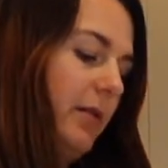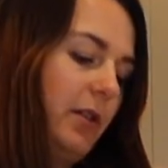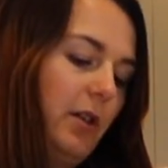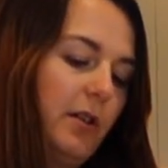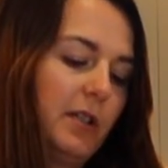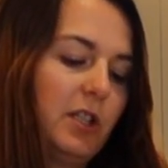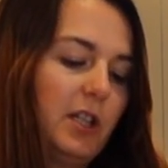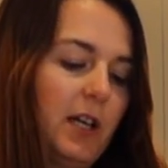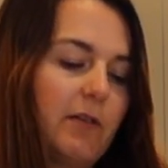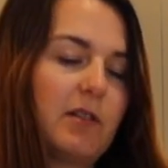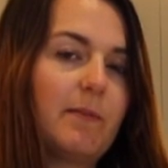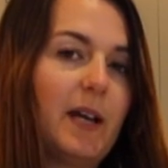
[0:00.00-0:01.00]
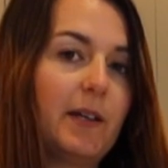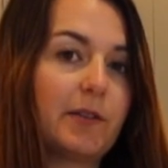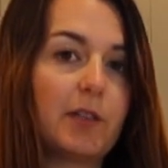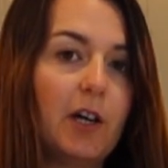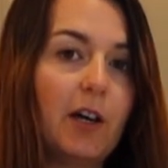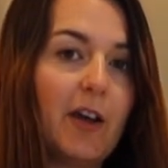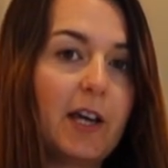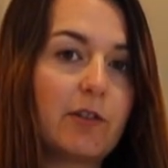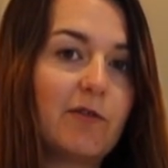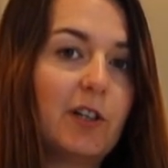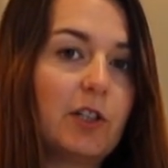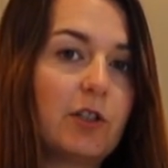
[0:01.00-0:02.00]
you want to use a generous amount of
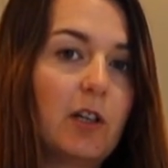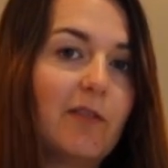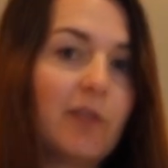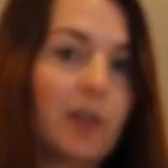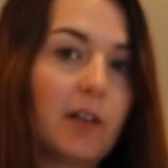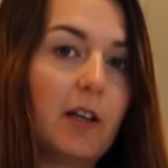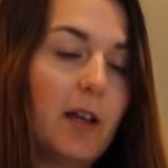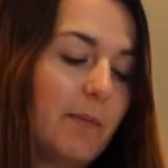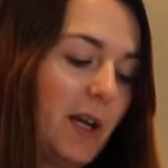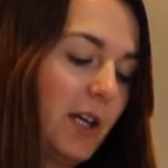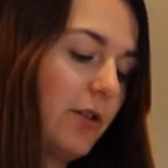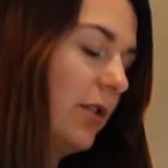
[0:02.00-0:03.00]
extra virgin olive oil and make